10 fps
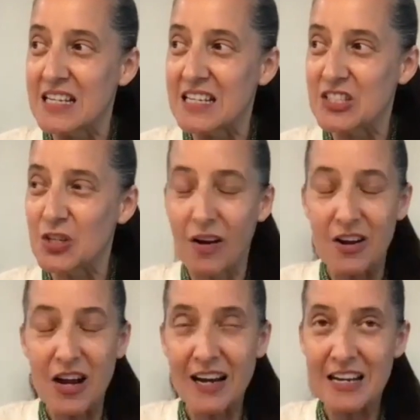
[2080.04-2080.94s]
So
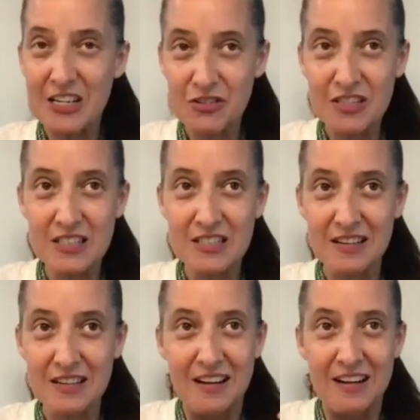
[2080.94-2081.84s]
I hear this,
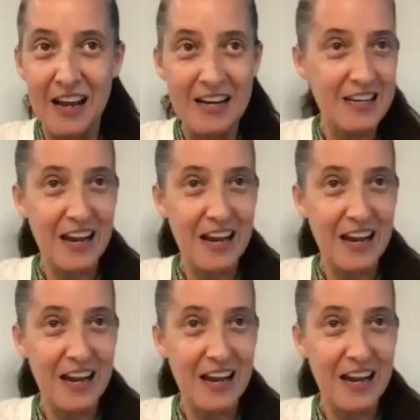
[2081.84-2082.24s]
and